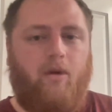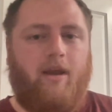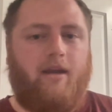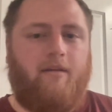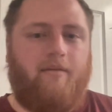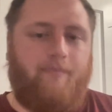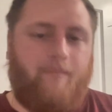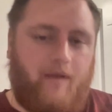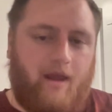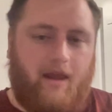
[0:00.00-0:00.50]

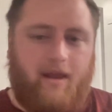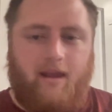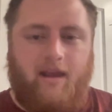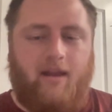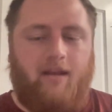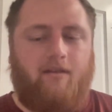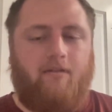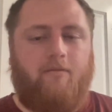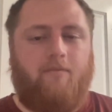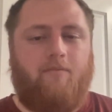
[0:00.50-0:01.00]

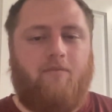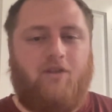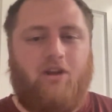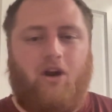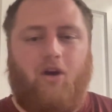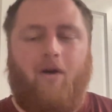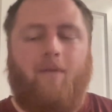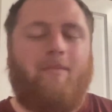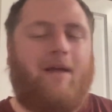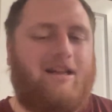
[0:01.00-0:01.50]
And
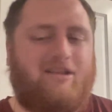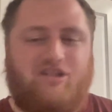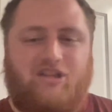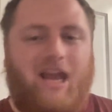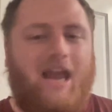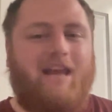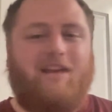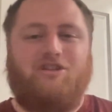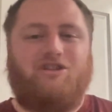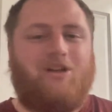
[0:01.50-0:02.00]
I'm not
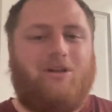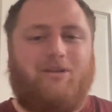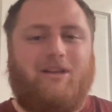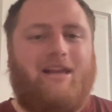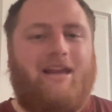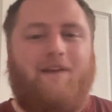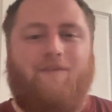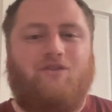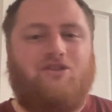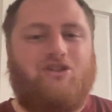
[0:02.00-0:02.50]
saying Sheldon Keefe is